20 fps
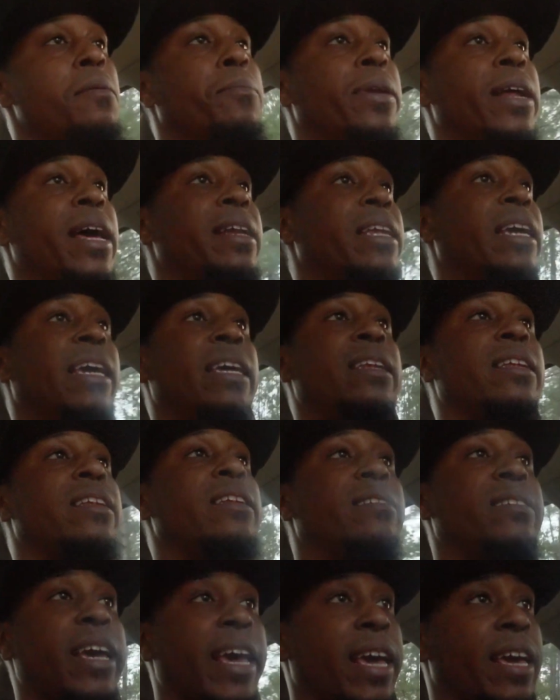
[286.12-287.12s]
But at the end of
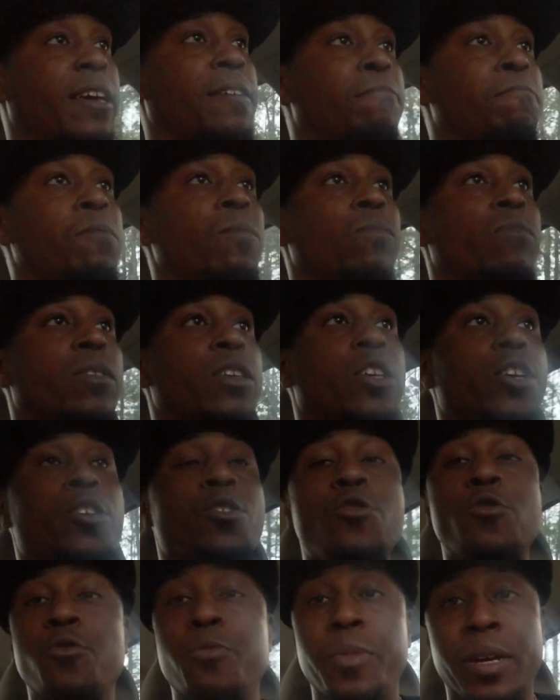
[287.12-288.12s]
the day, you're
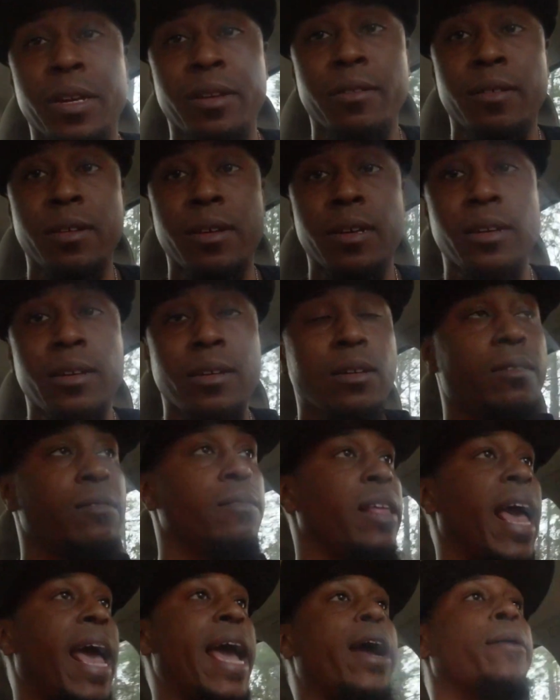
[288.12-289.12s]
human.
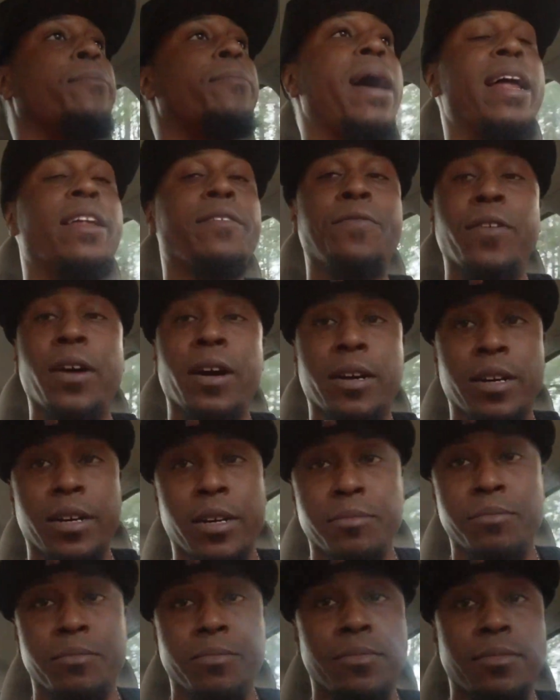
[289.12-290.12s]
Everybody fuck
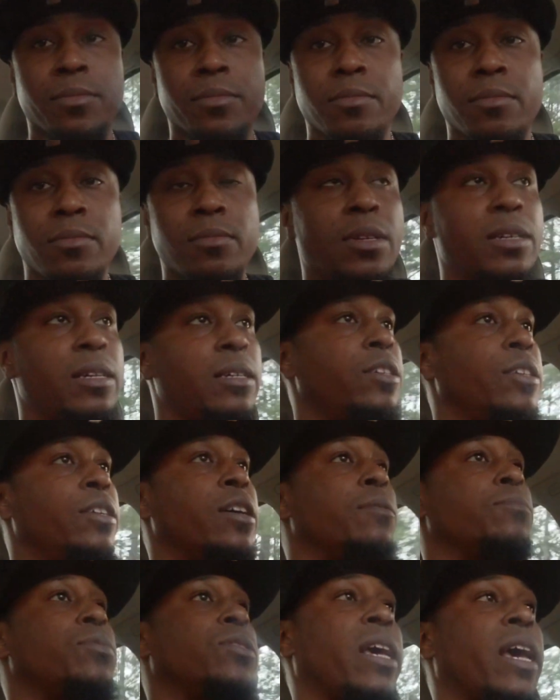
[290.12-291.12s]
up. You
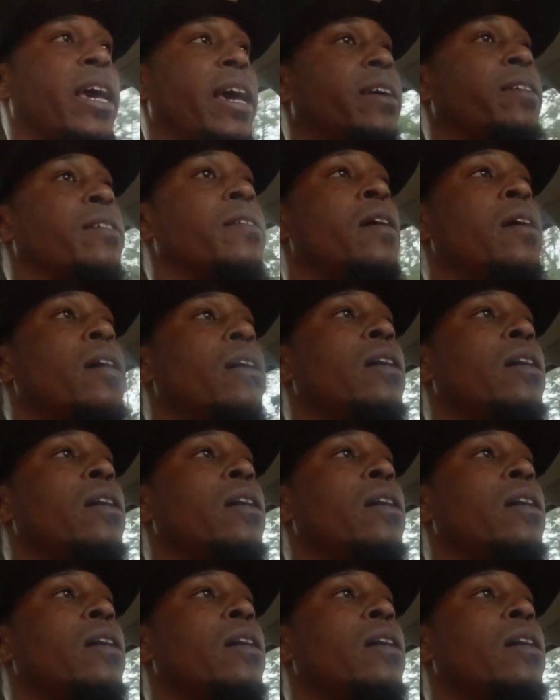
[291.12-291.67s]
know what I'm saying?